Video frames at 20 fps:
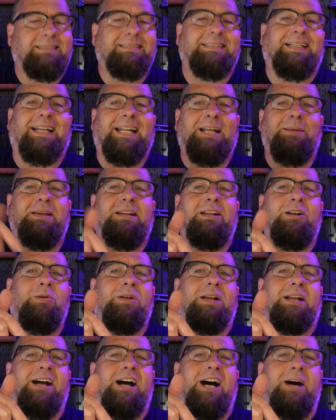Now let me know
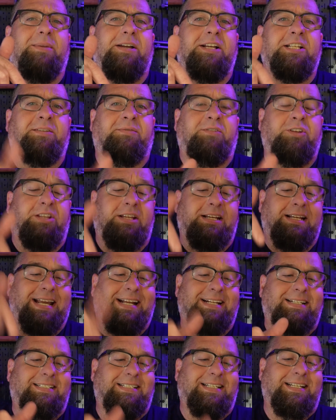in the comments if you think
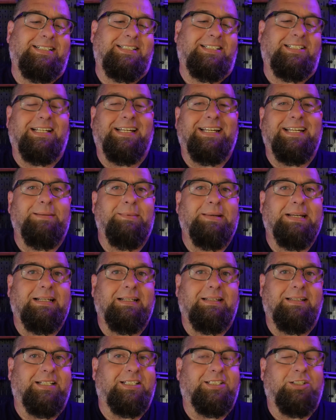8.6 is a
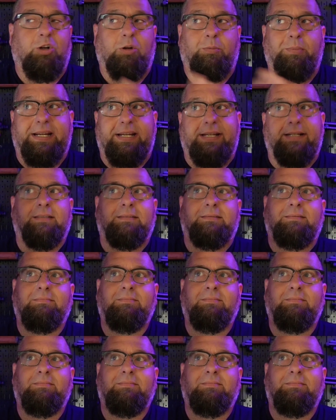gimmick that's going to be